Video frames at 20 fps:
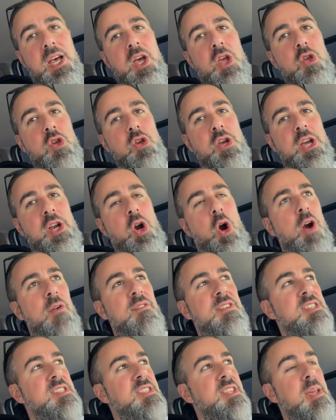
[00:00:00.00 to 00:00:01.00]
You can
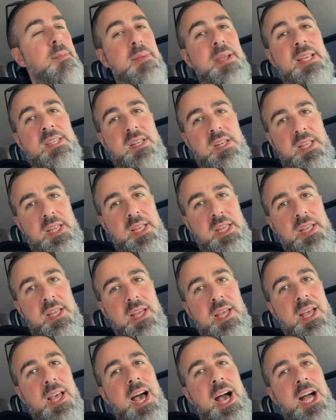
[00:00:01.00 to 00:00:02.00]
harvest them easily.
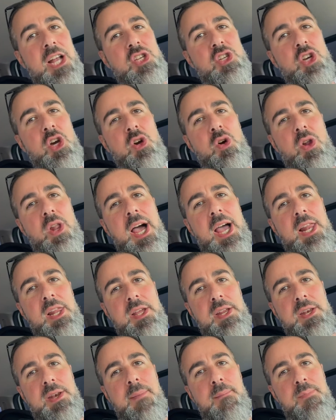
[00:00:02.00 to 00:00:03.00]
At Jungle
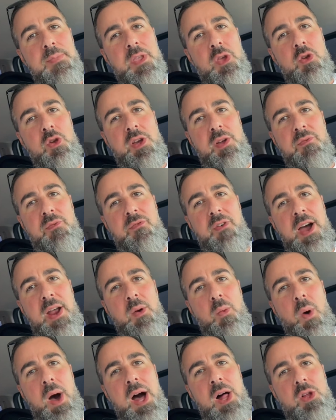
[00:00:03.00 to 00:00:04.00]
Island, you can
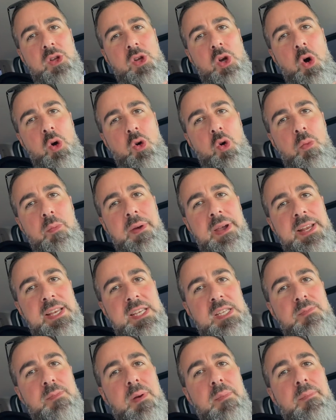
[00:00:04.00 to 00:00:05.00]
find wild cocoa
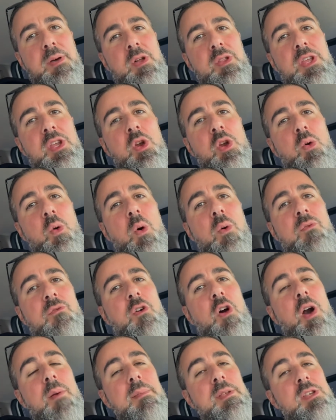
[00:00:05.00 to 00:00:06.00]
beans, but building your own
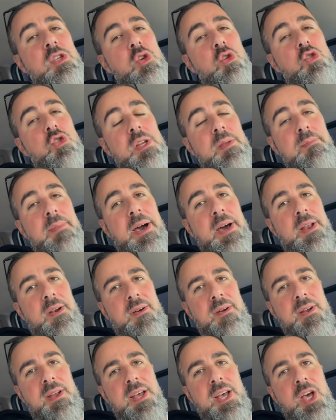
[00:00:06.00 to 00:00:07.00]
farm is usually
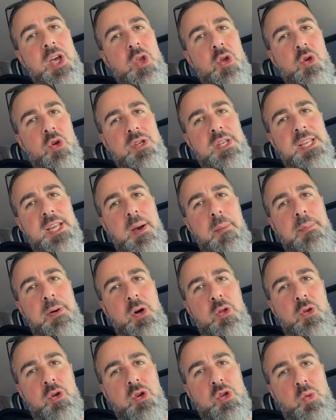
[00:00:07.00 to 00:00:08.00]
better. Using a
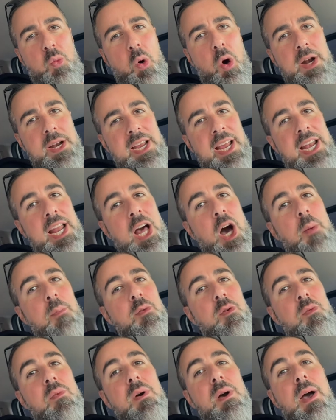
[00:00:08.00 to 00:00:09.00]
builder's wand can help
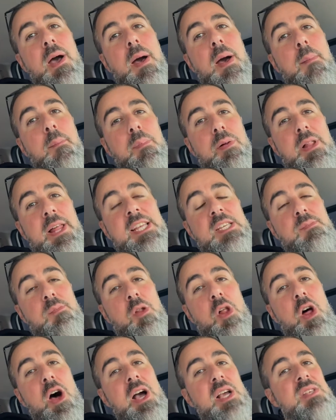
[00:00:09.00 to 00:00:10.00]
you place
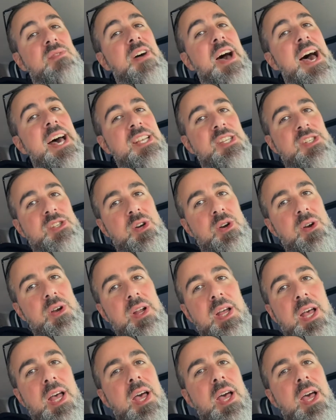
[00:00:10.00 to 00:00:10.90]
blocks faster.